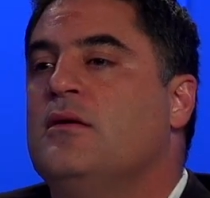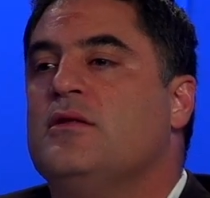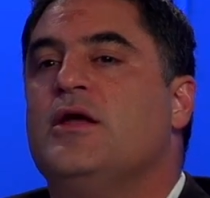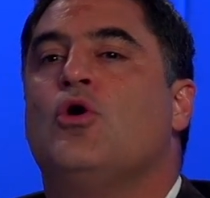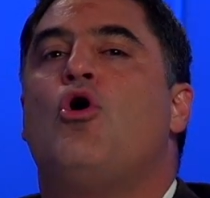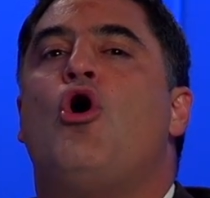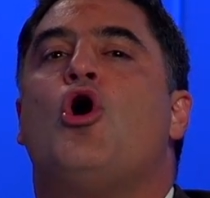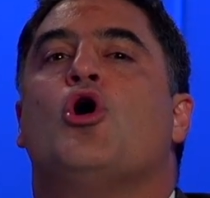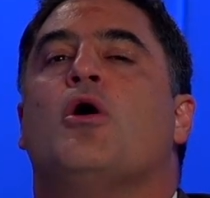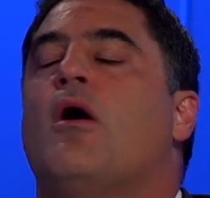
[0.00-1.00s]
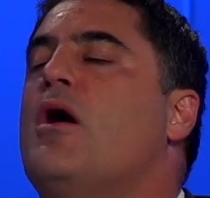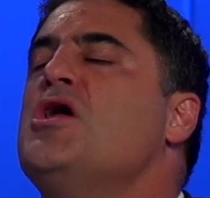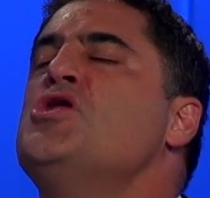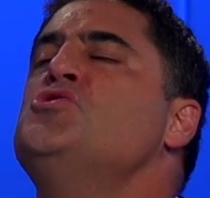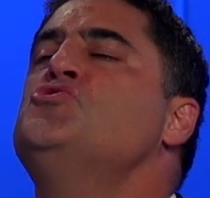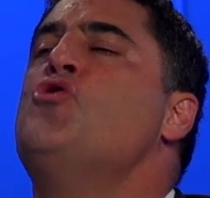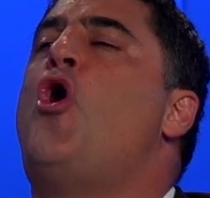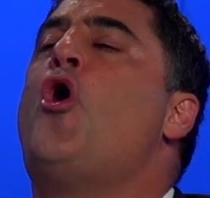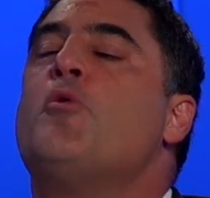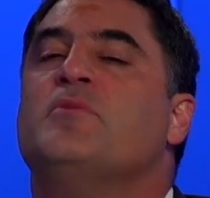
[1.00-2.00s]
They're all
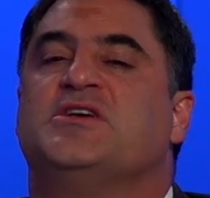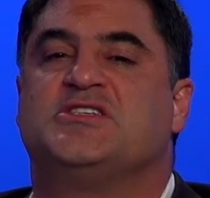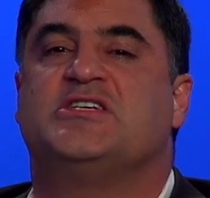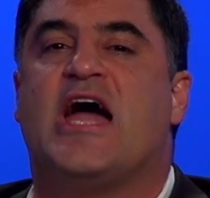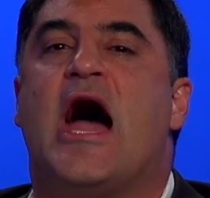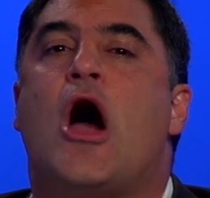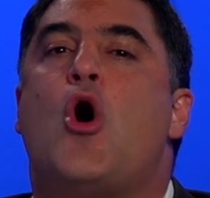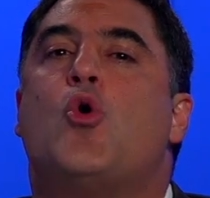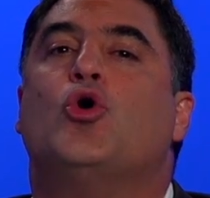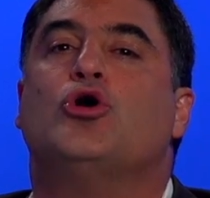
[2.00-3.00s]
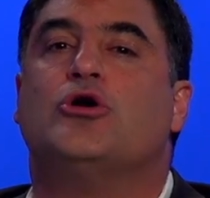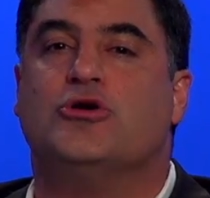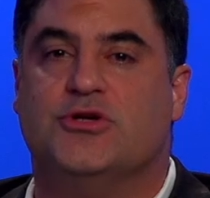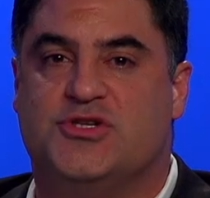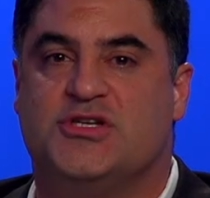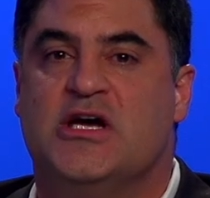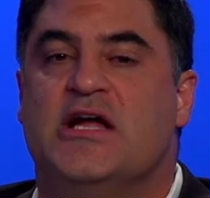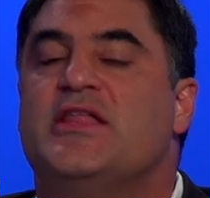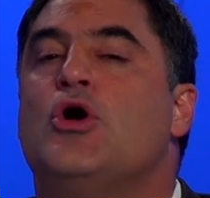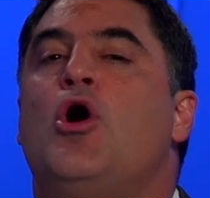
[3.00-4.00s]
enormous cowards.
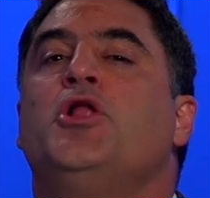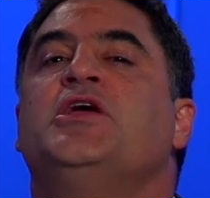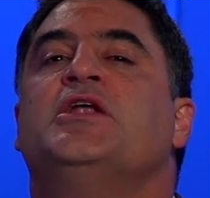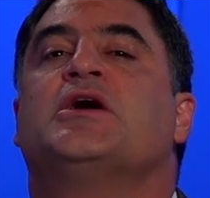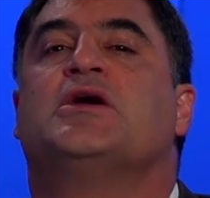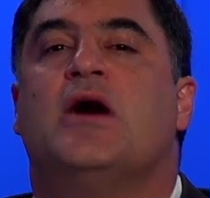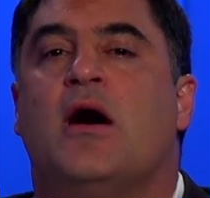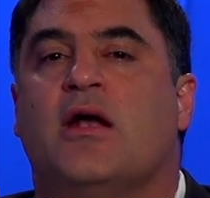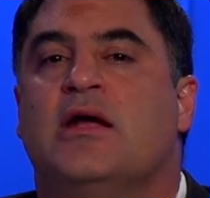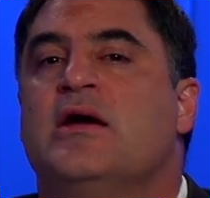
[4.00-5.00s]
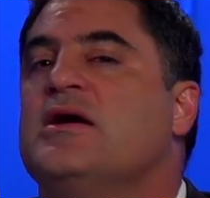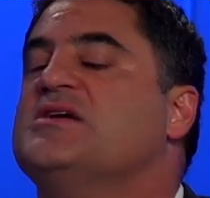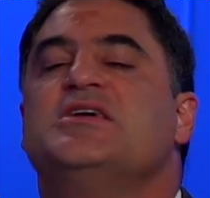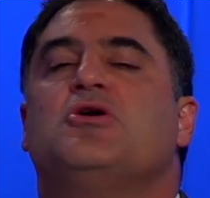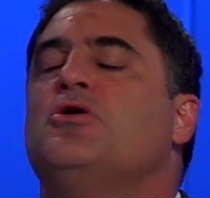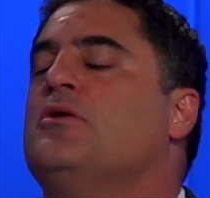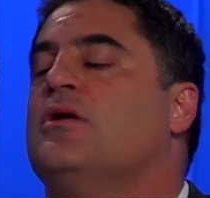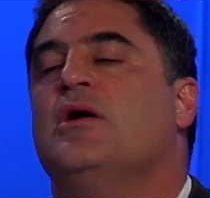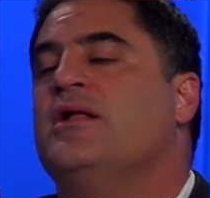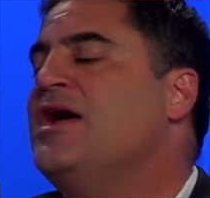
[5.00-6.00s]
They all need a gun because they
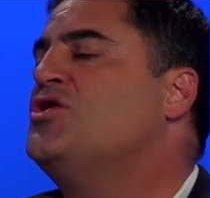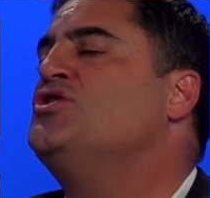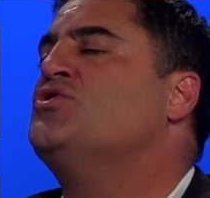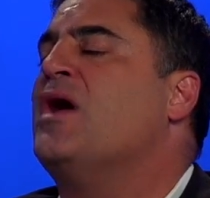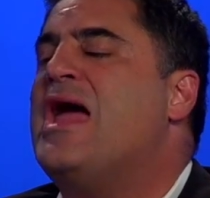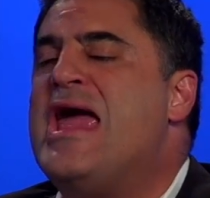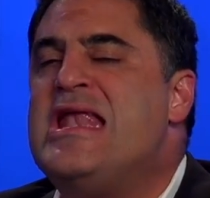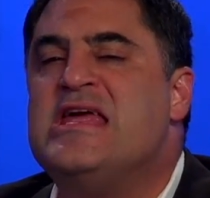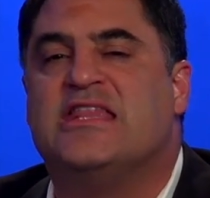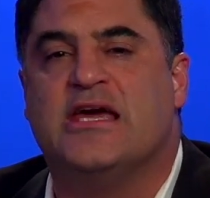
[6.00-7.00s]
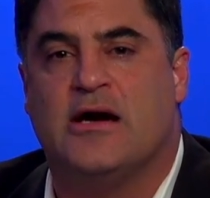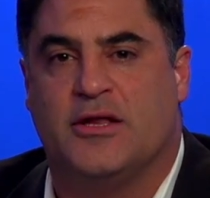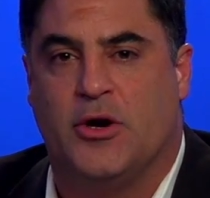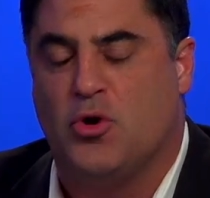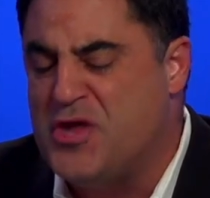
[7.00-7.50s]
couldn't they couldn't do anything on their own.